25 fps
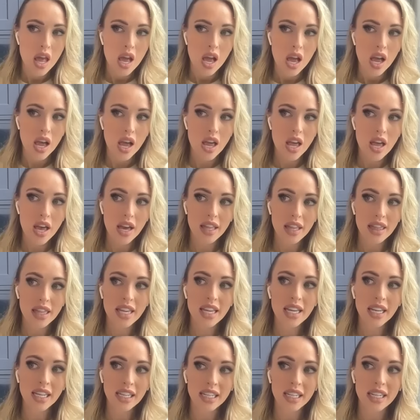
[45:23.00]
Uh, I think I
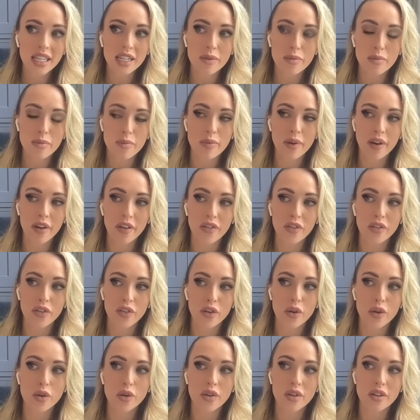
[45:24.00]
had a, a
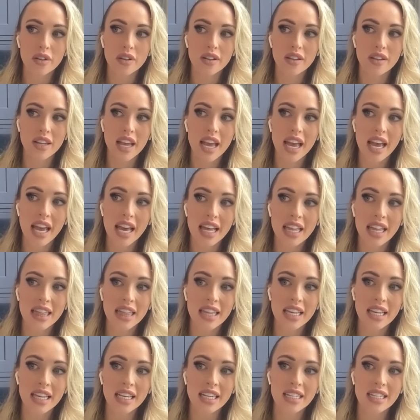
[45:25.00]
few. Yeah, I think
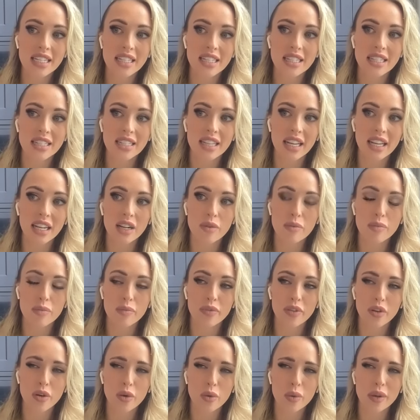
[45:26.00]
I had a few
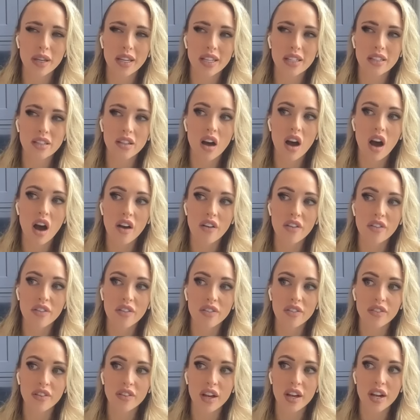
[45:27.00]
weeks off.
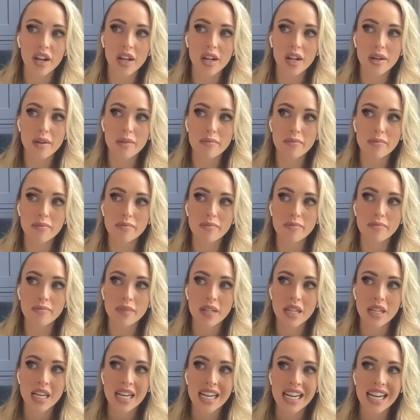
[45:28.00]
Um,
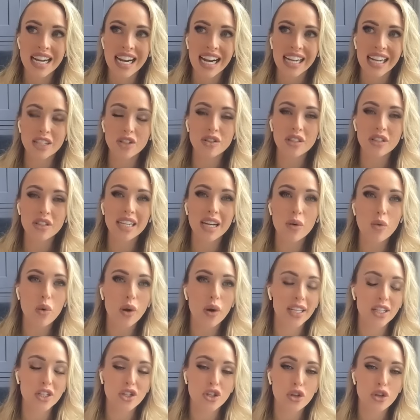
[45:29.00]
I don't think I wanted
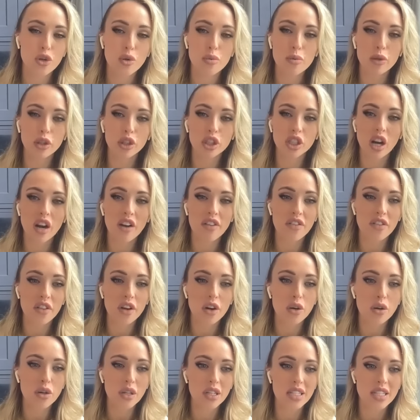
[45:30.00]
too much off though,
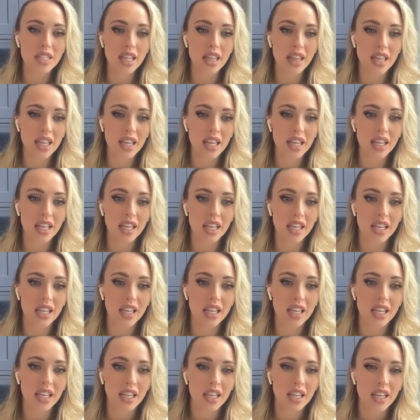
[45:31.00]
because I think
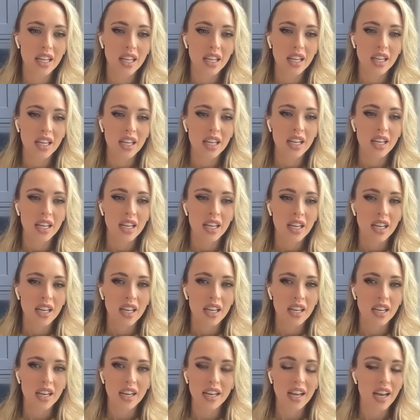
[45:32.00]

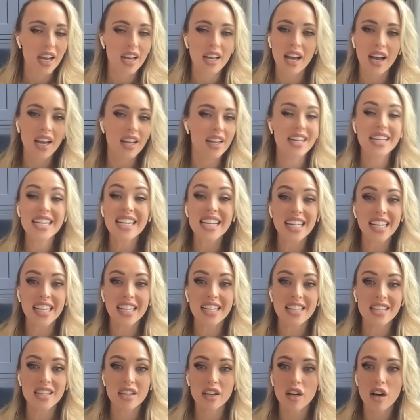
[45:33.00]
I, I needed
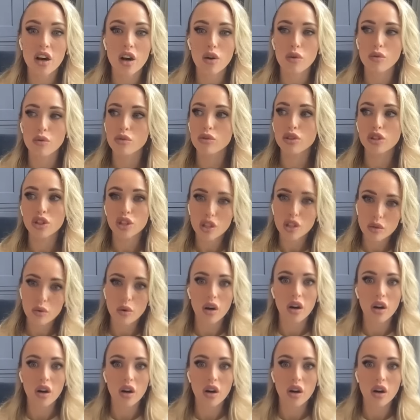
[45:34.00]
to go. Well, do you know what?